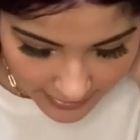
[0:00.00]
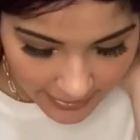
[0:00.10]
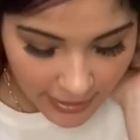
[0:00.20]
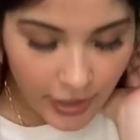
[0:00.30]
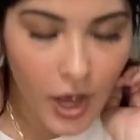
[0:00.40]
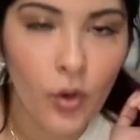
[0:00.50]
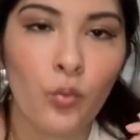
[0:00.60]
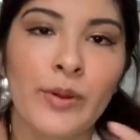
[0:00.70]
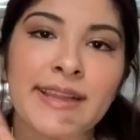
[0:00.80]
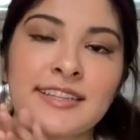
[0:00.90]
in
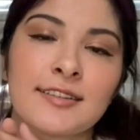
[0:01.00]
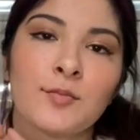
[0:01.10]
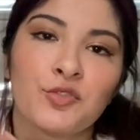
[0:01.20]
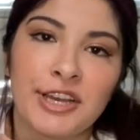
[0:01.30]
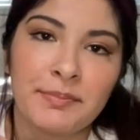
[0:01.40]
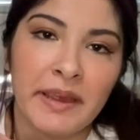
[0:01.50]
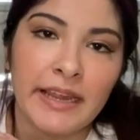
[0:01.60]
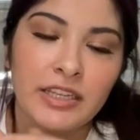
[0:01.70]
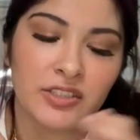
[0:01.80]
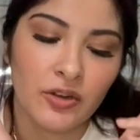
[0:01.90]
with some white
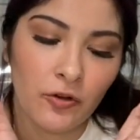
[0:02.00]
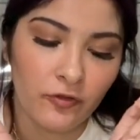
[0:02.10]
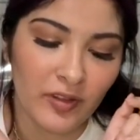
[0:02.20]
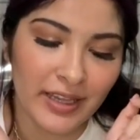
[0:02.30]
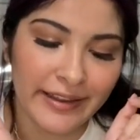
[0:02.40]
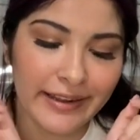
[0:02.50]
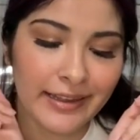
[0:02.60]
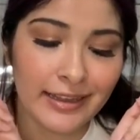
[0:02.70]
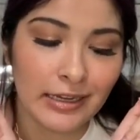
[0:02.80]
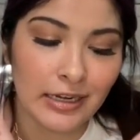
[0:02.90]
paint to hopefully like
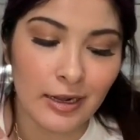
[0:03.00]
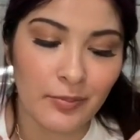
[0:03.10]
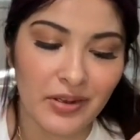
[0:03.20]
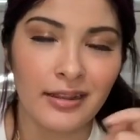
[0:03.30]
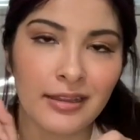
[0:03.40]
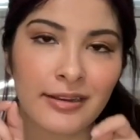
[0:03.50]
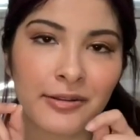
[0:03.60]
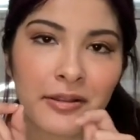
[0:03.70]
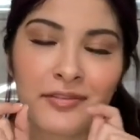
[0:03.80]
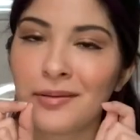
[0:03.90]
clean up a
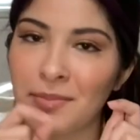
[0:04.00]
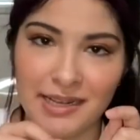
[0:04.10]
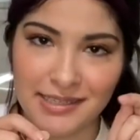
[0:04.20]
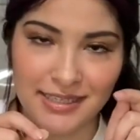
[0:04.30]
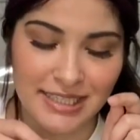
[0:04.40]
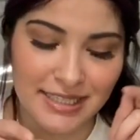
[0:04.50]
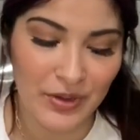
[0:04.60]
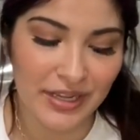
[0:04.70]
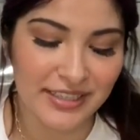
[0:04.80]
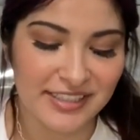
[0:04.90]
little of the messes,
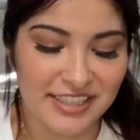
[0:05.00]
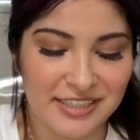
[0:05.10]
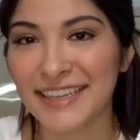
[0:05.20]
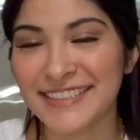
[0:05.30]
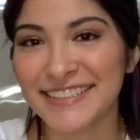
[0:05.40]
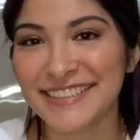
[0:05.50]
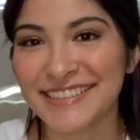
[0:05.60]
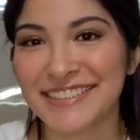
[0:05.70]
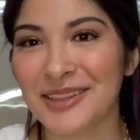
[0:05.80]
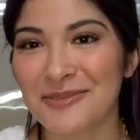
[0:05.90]
but this
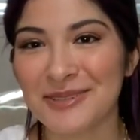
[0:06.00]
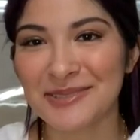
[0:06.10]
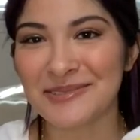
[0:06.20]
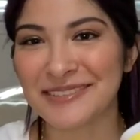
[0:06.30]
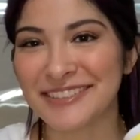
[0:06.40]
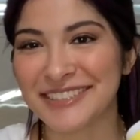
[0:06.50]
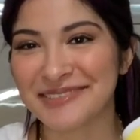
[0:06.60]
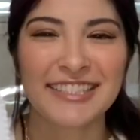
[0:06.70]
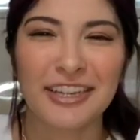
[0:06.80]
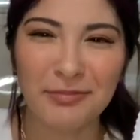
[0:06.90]
is the result.
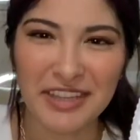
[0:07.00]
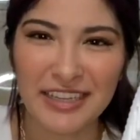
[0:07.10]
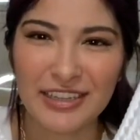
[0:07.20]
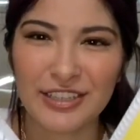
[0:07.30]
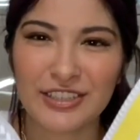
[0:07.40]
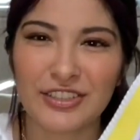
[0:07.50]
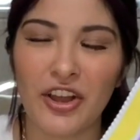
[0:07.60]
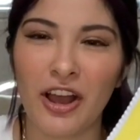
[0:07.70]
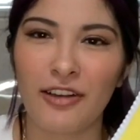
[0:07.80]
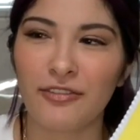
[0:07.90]
Something looks
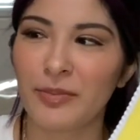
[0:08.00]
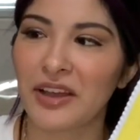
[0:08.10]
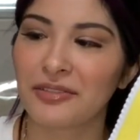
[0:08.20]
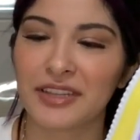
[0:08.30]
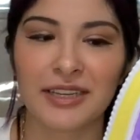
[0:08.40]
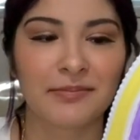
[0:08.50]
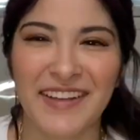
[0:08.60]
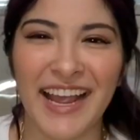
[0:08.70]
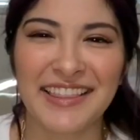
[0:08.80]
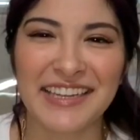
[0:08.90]
off about them.
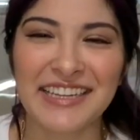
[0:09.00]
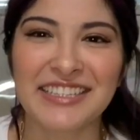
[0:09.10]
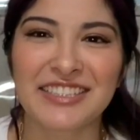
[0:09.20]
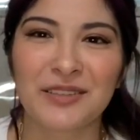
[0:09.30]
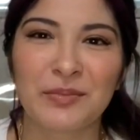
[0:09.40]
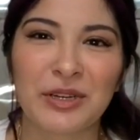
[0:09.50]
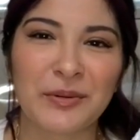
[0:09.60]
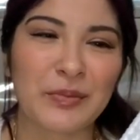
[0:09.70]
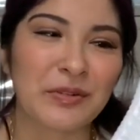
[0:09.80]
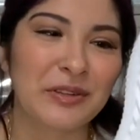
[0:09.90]
I think it's the
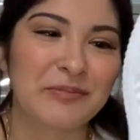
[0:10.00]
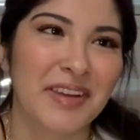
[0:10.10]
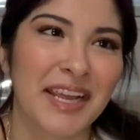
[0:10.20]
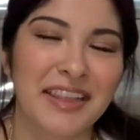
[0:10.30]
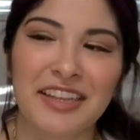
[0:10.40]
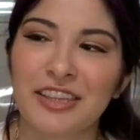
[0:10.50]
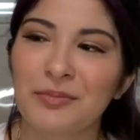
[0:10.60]
purple. I think the